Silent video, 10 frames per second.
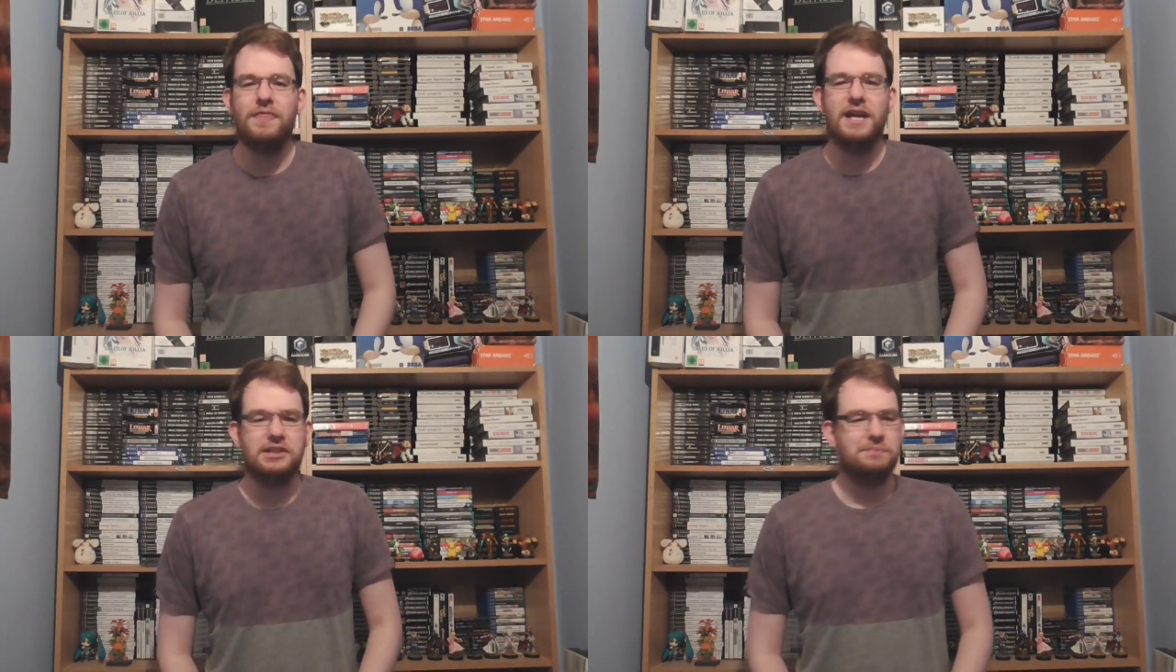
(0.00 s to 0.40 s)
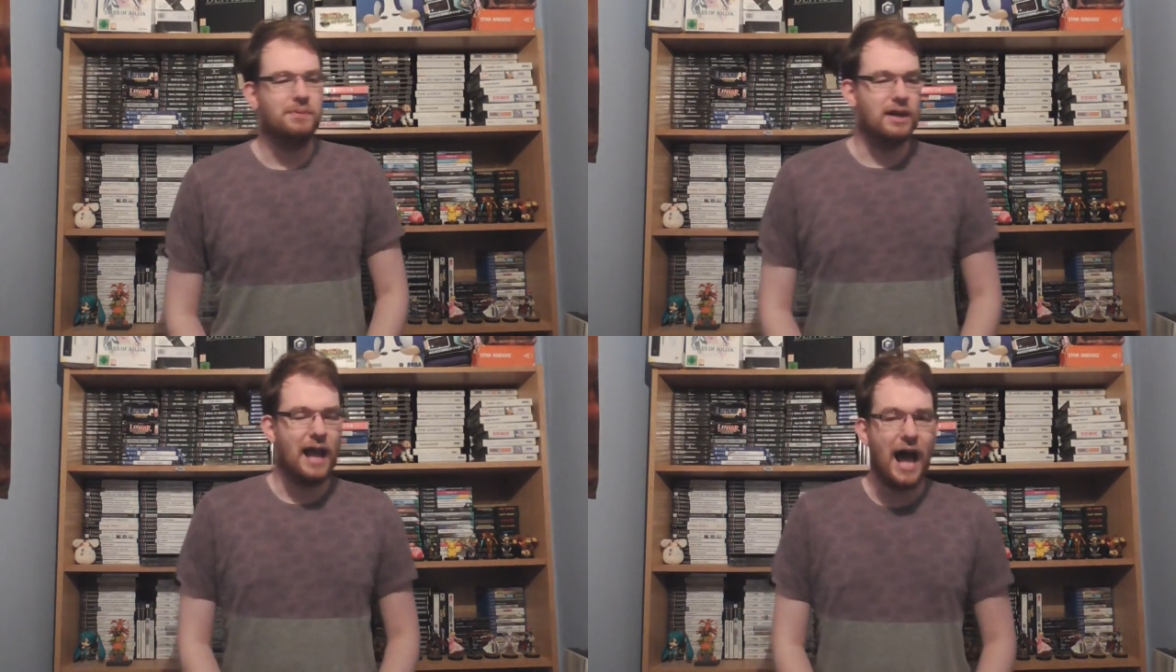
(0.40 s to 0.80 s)
on this,
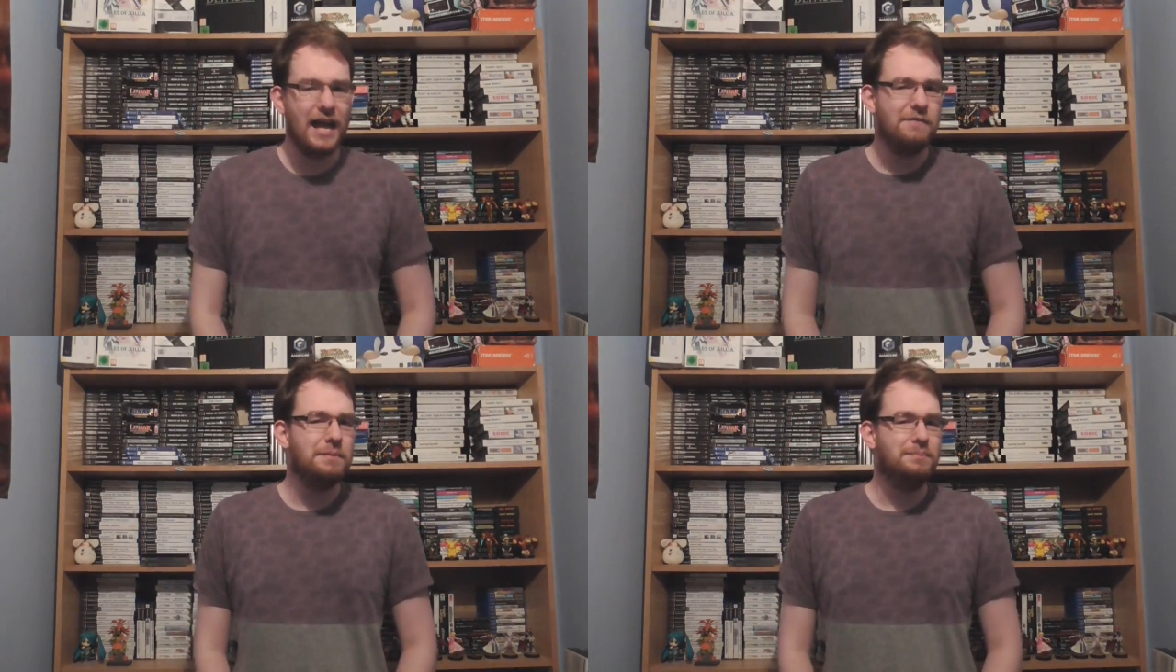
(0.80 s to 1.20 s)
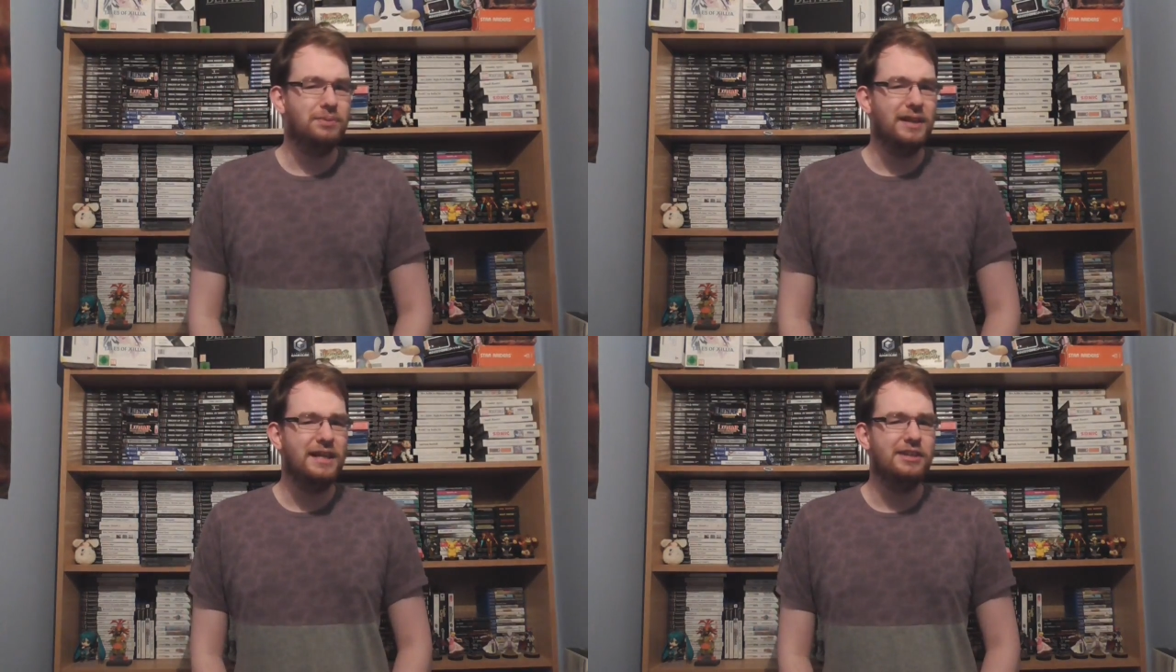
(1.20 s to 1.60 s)
but I have been
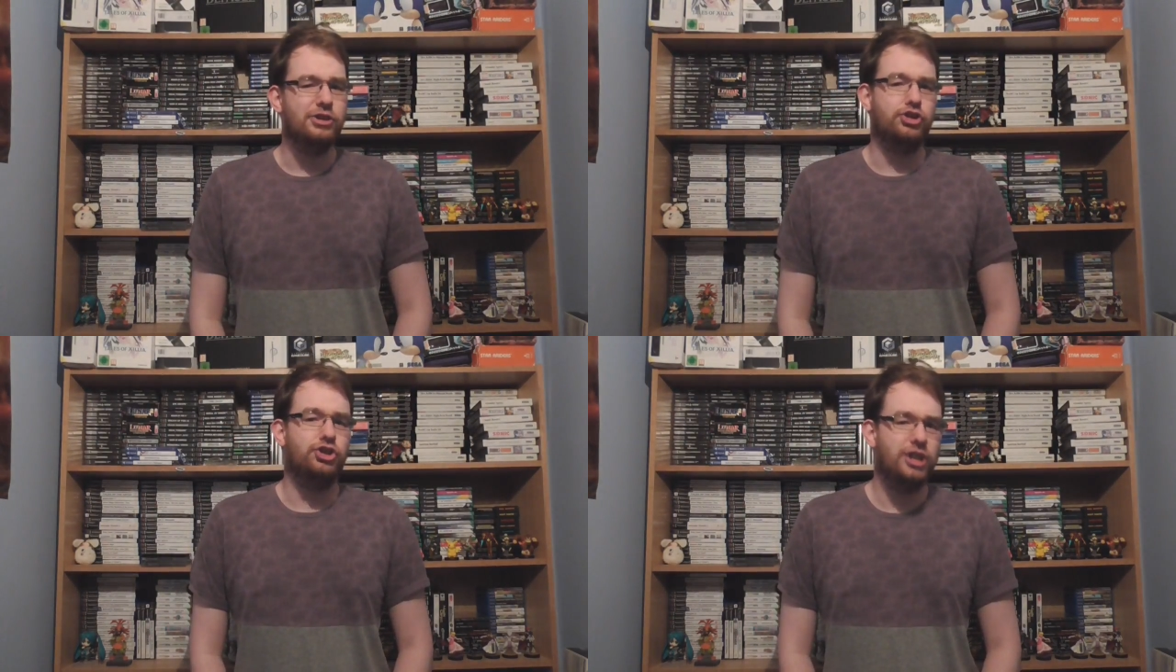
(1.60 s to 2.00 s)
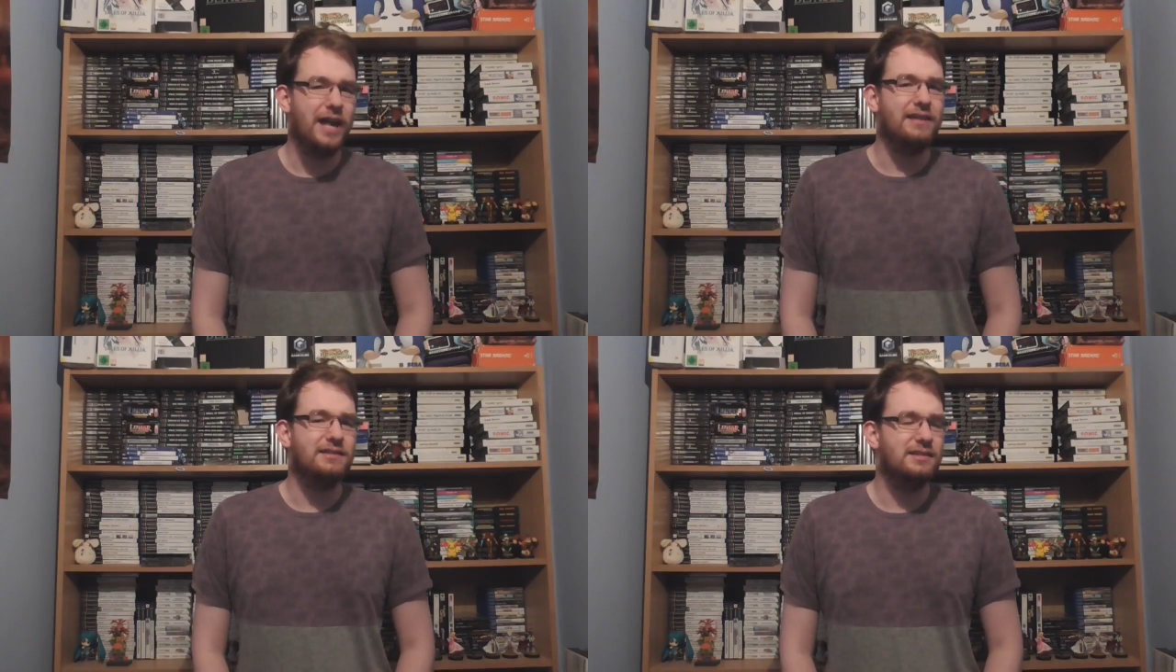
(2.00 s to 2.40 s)
playing the
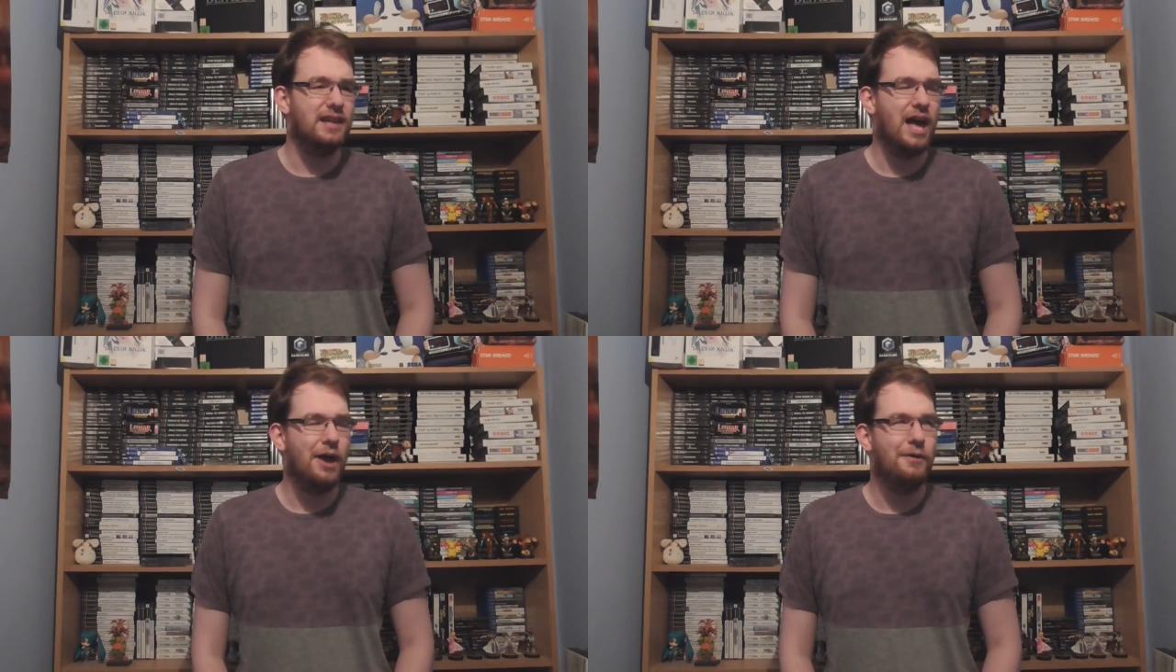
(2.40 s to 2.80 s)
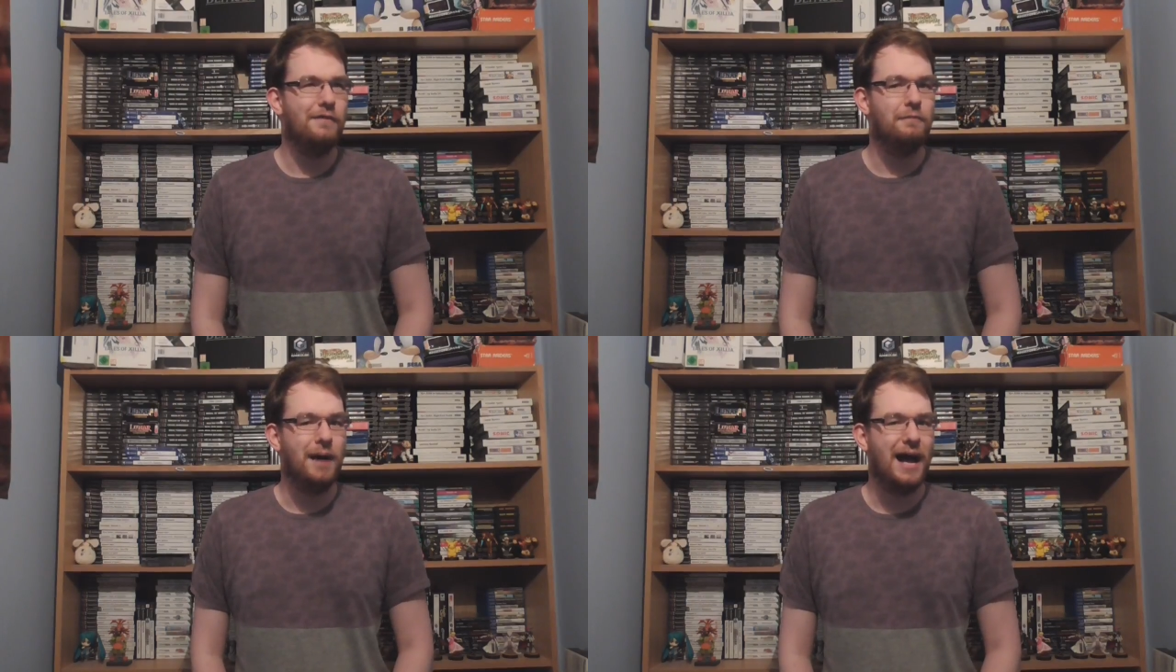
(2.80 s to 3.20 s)
shit out
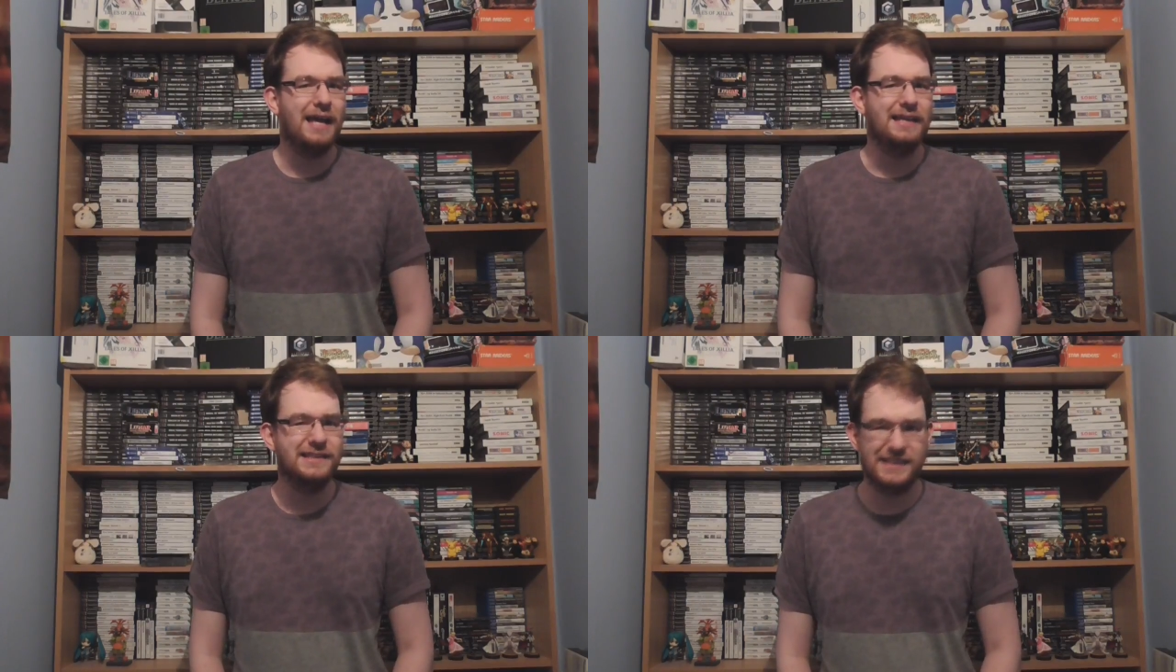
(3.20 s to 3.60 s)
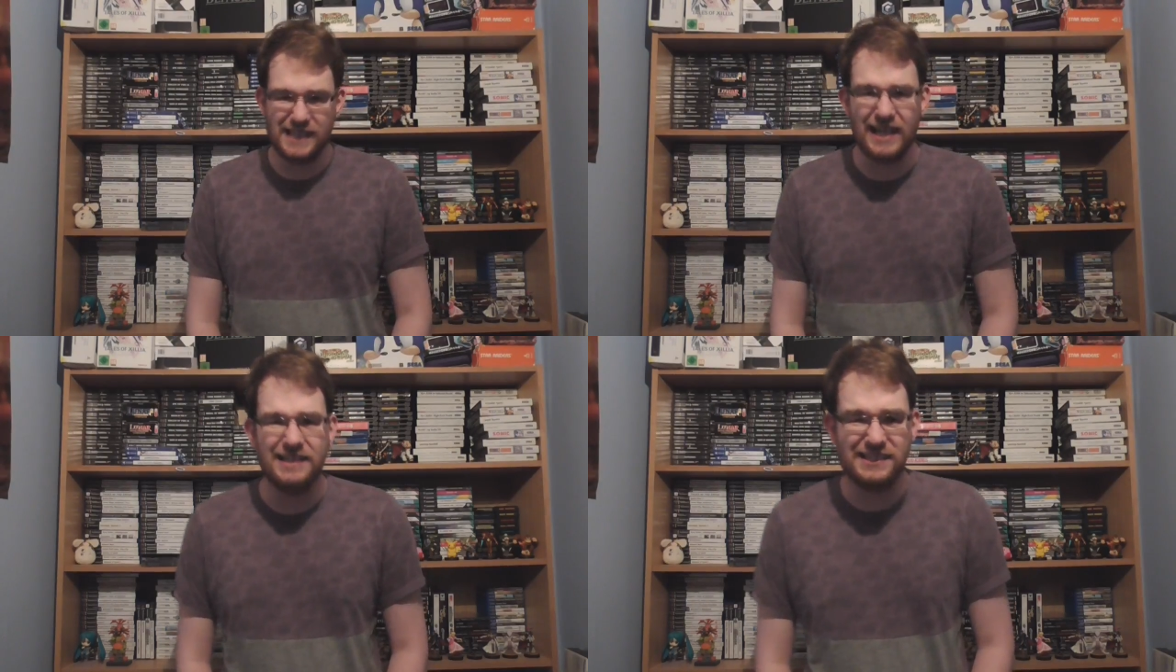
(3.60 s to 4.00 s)
of my
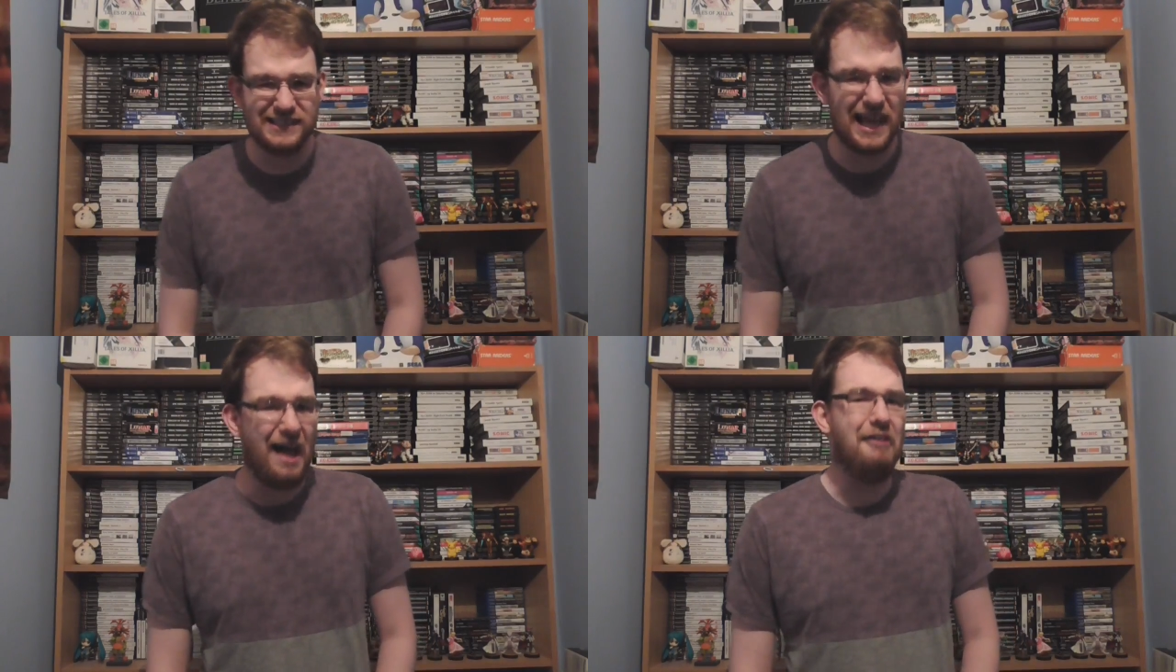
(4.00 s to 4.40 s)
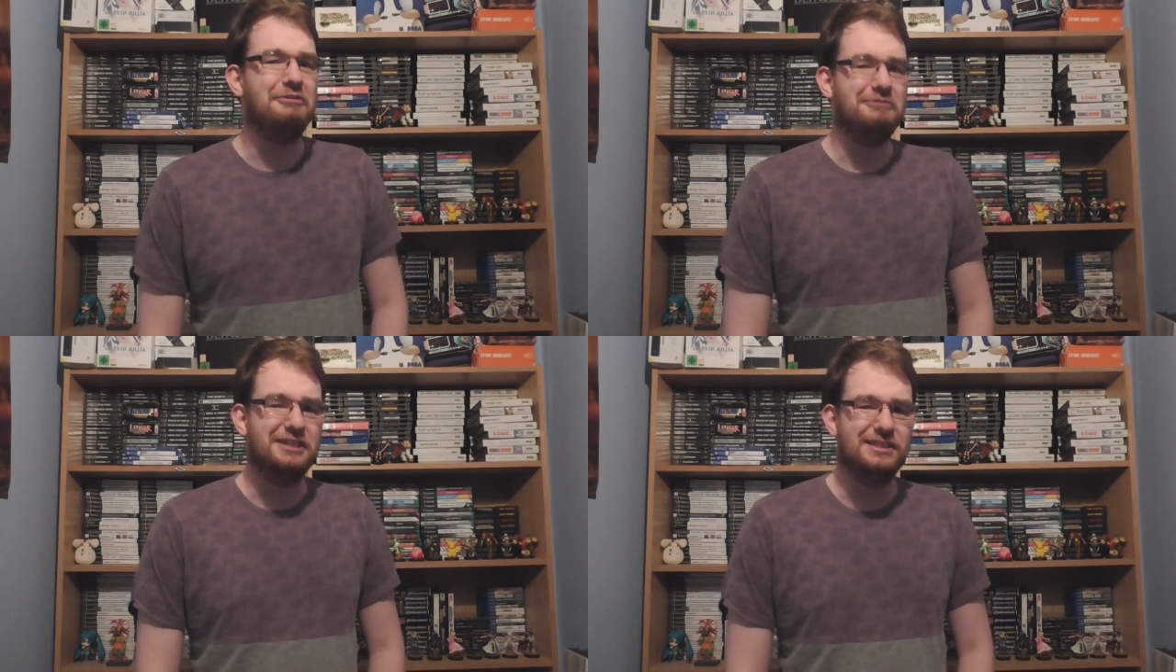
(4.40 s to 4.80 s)
Sega
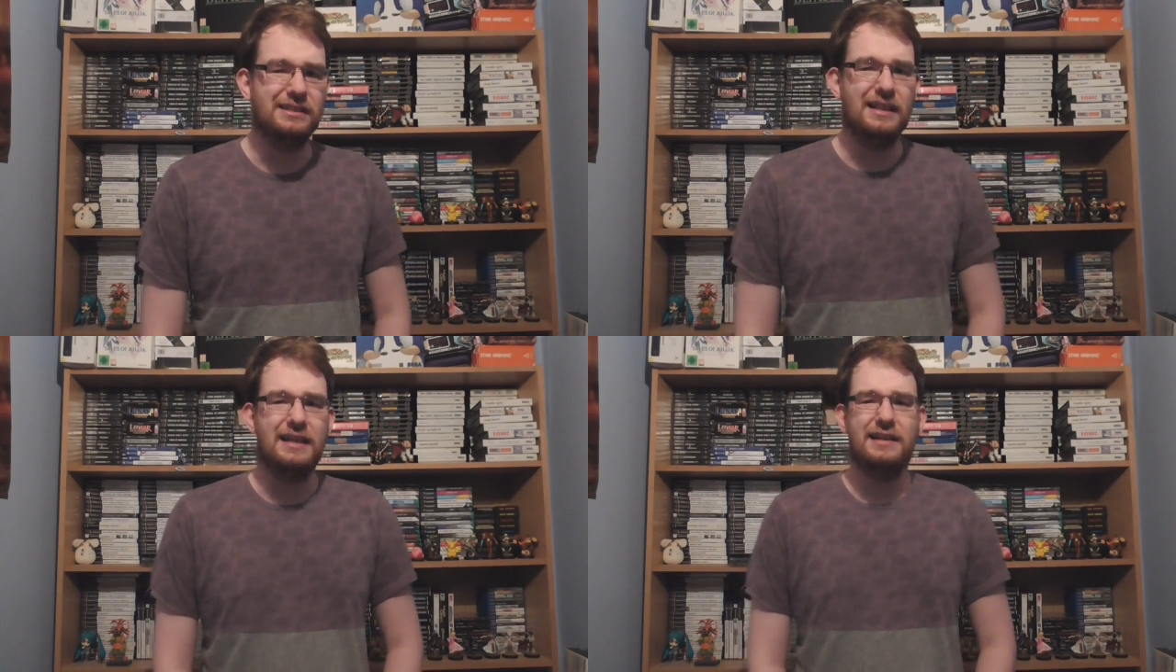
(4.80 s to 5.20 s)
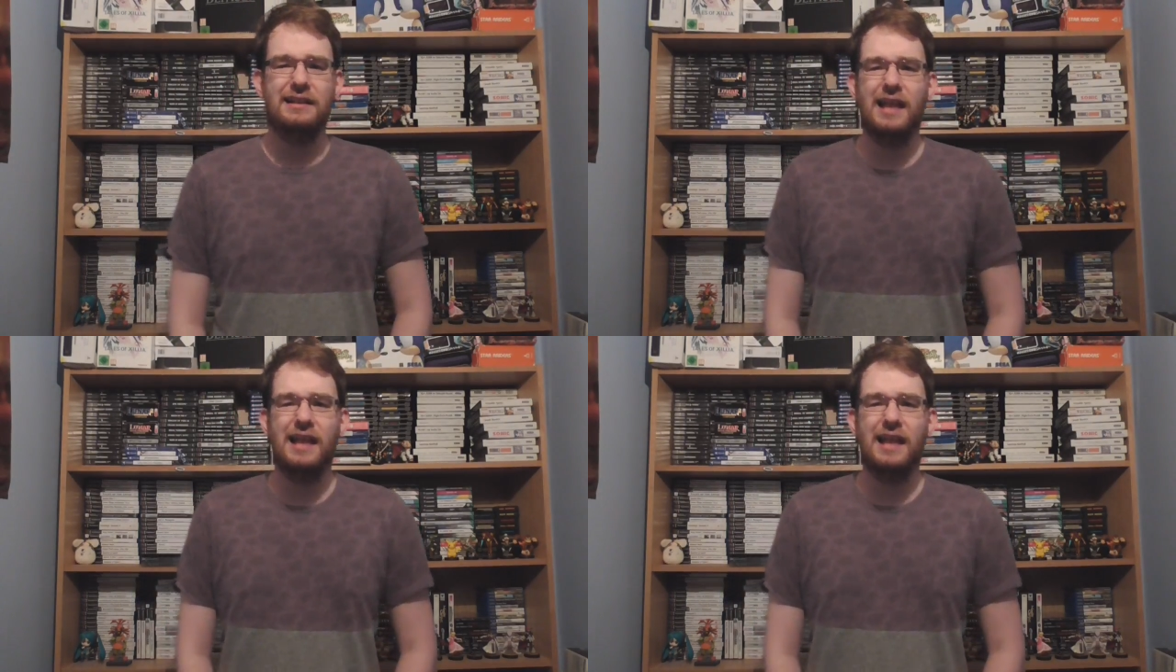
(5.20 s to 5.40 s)
Saturn recently.